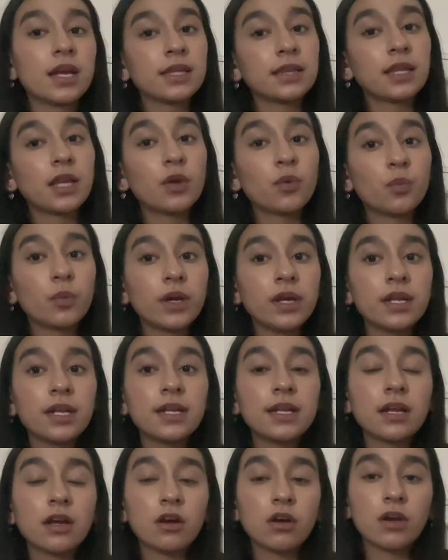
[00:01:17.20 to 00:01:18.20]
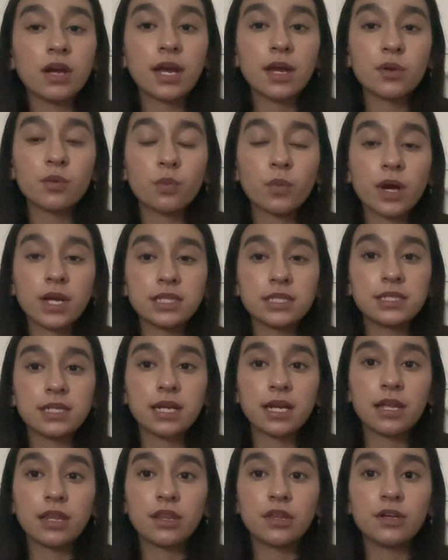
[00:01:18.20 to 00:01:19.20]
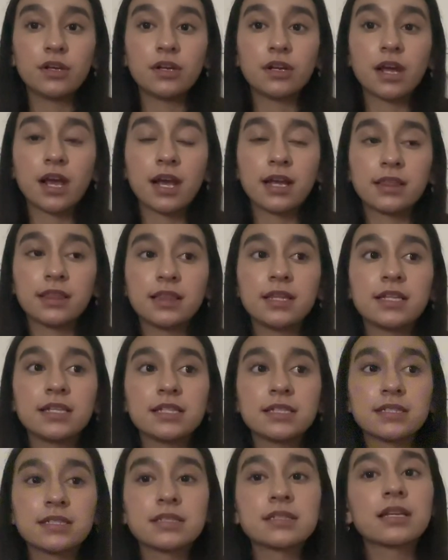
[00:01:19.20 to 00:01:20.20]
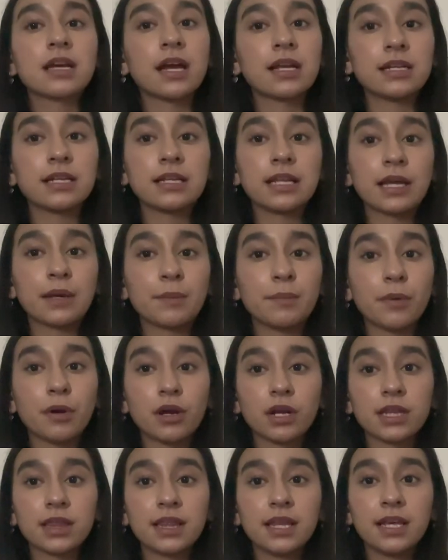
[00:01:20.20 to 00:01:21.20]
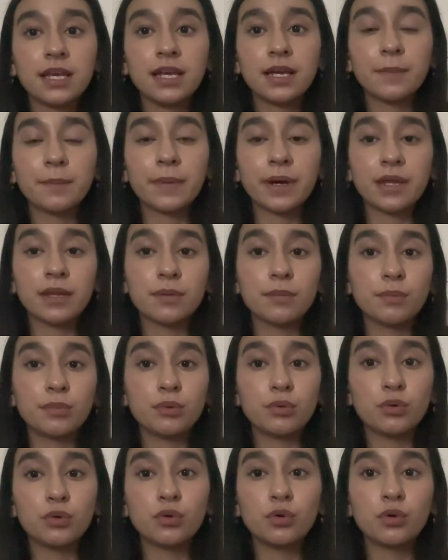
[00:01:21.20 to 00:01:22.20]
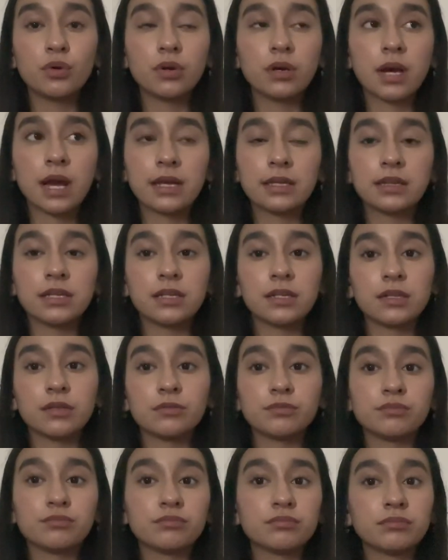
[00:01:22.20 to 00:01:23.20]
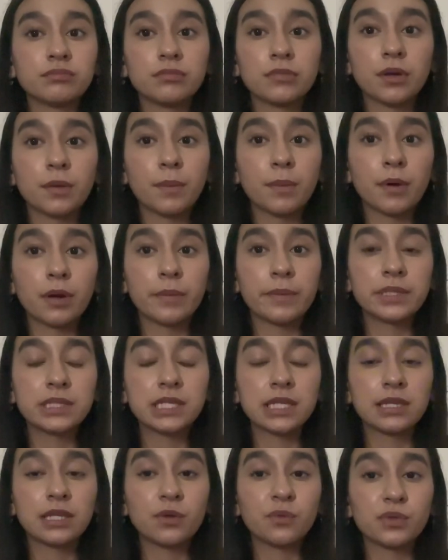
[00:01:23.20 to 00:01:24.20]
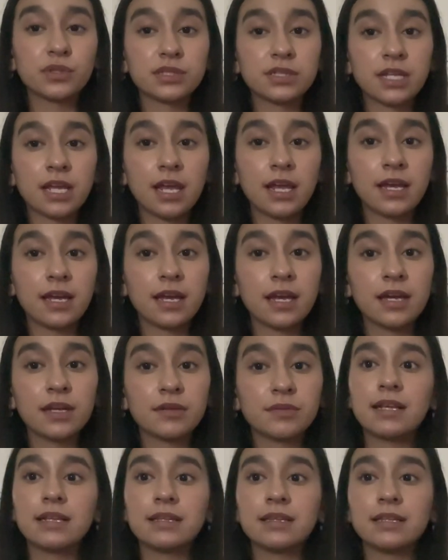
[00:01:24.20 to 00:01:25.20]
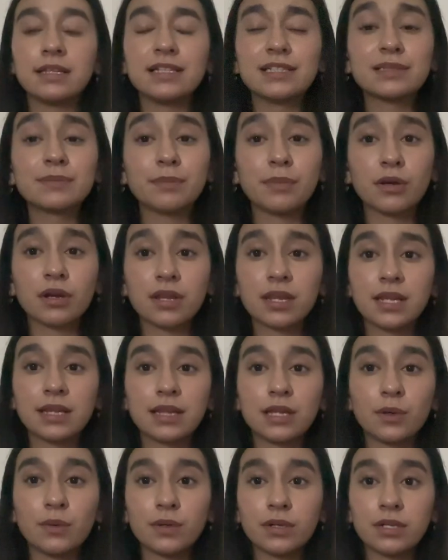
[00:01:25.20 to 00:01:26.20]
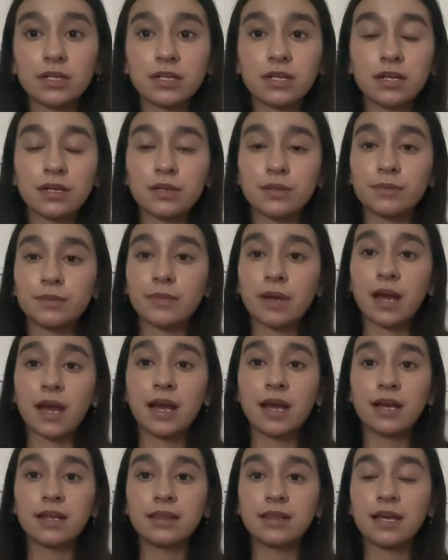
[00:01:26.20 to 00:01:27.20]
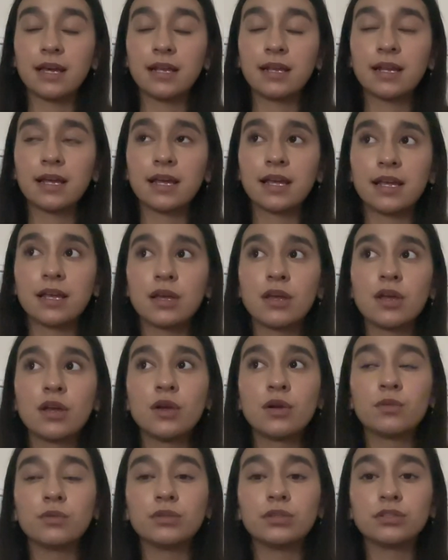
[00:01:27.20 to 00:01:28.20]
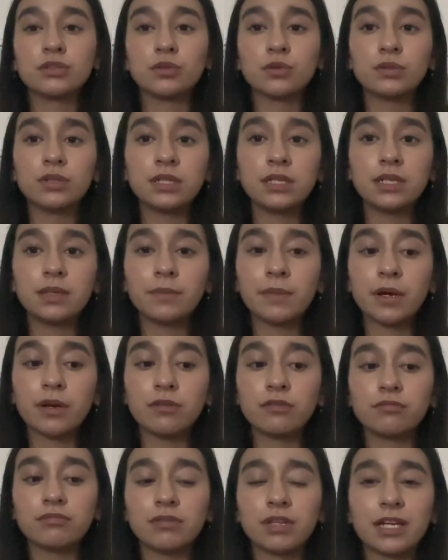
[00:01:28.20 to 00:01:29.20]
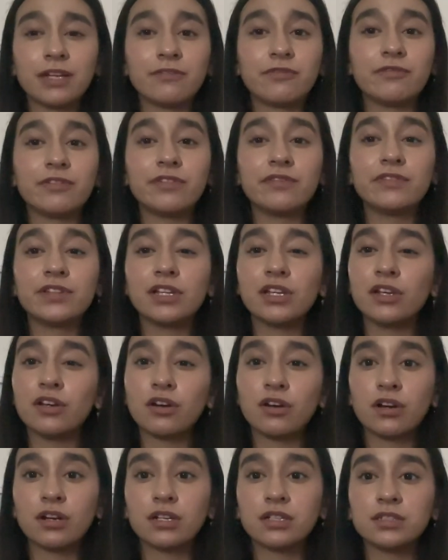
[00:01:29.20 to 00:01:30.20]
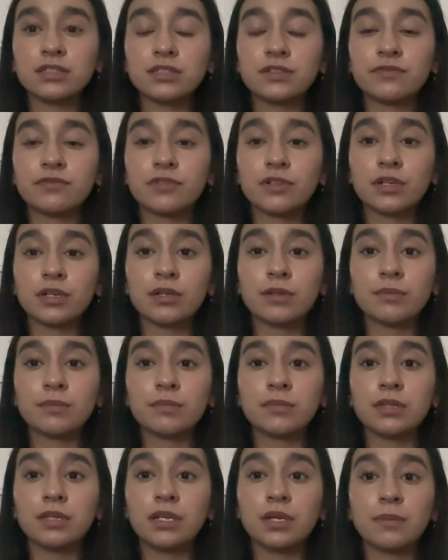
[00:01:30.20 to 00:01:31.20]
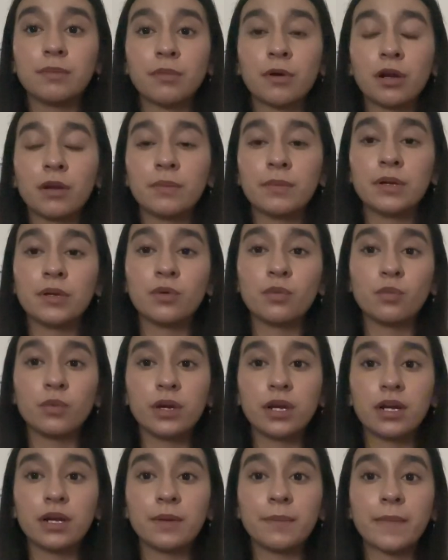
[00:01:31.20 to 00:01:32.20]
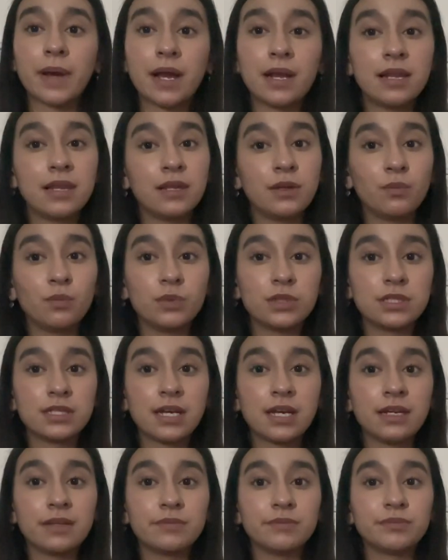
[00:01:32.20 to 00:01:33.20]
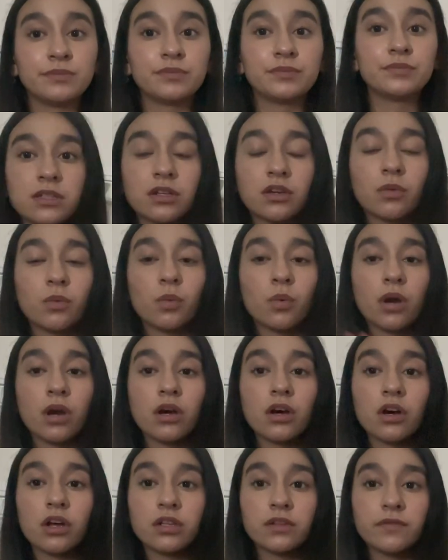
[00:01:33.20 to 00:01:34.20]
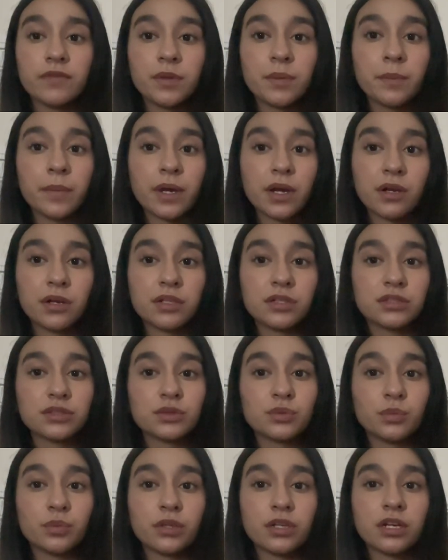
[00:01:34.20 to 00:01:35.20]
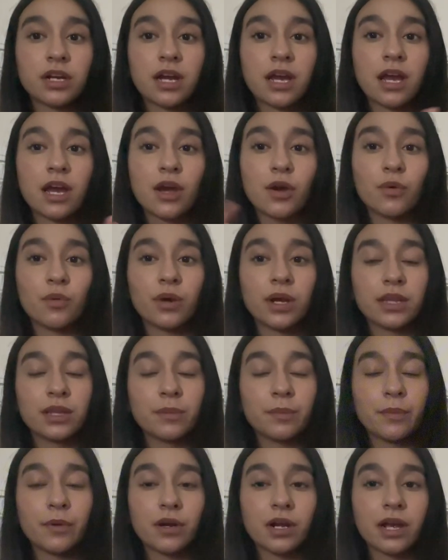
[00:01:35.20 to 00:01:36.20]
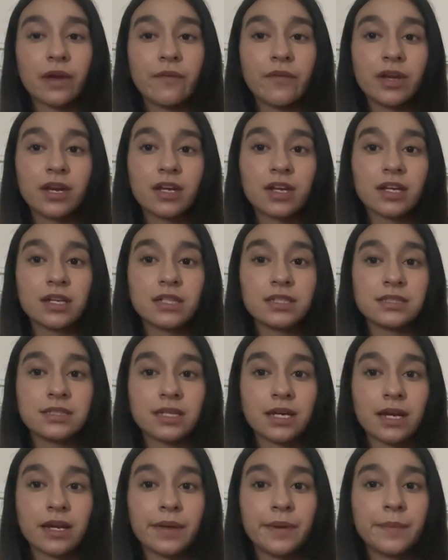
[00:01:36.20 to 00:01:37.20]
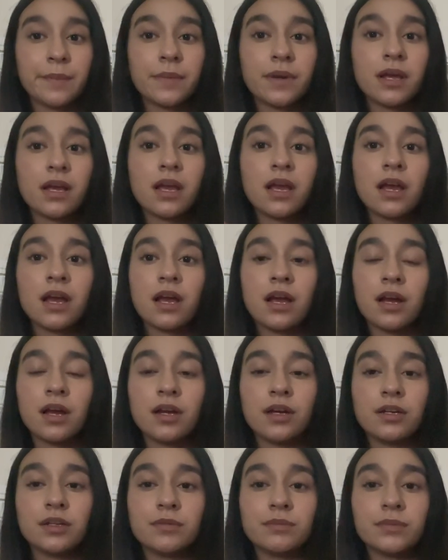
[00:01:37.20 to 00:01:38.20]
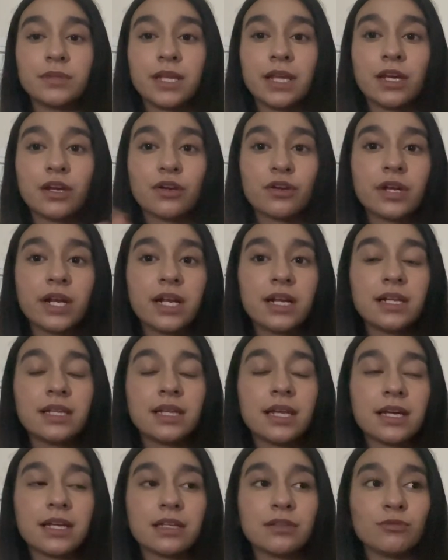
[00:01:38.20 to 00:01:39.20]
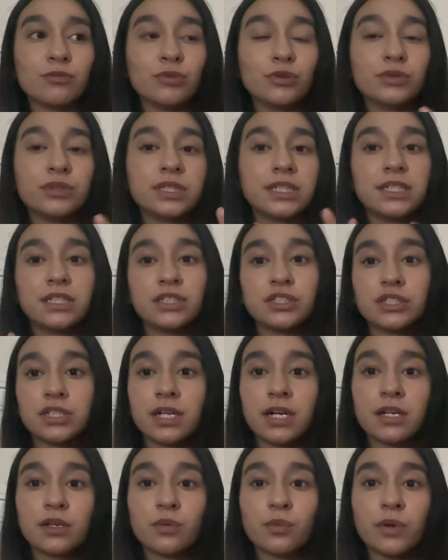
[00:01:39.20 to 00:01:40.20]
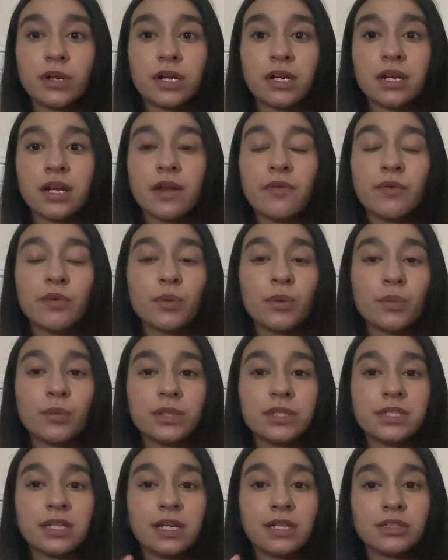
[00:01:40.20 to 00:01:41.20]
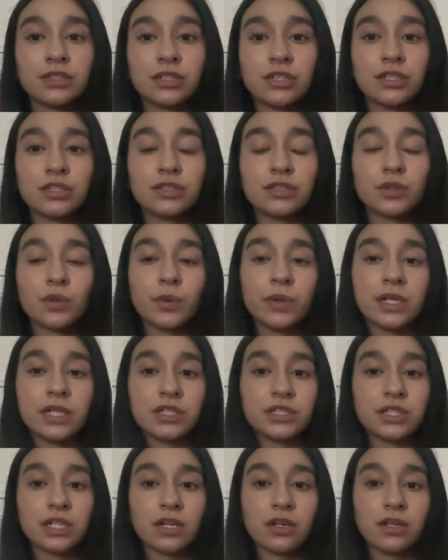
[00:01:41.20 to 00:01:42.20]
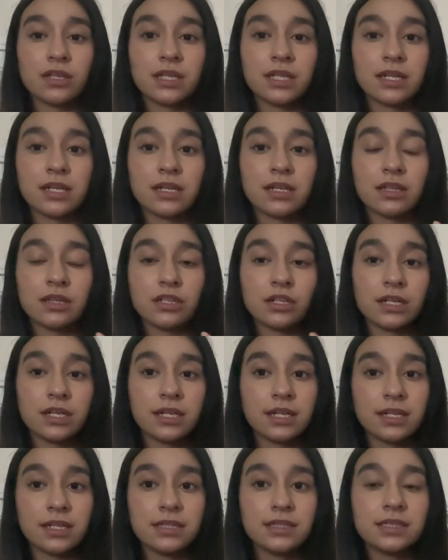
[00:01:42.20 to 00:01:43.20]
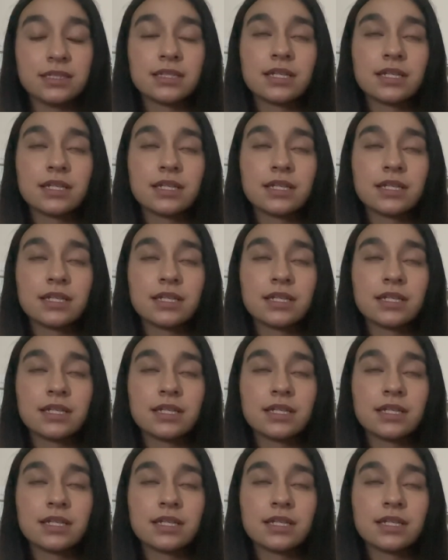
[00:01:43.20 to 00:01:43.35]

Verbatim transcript: they went and all had wine together at this kind of like bar thing by the pool at the apartments that they were staying at and this bar that they were um, at that night was only about like 50 yards from the apartment where Madeleine was at. While all of the parents were out at the bar having a good time, um, they created like a routine check where everyone would take turns going to check on the, their kids.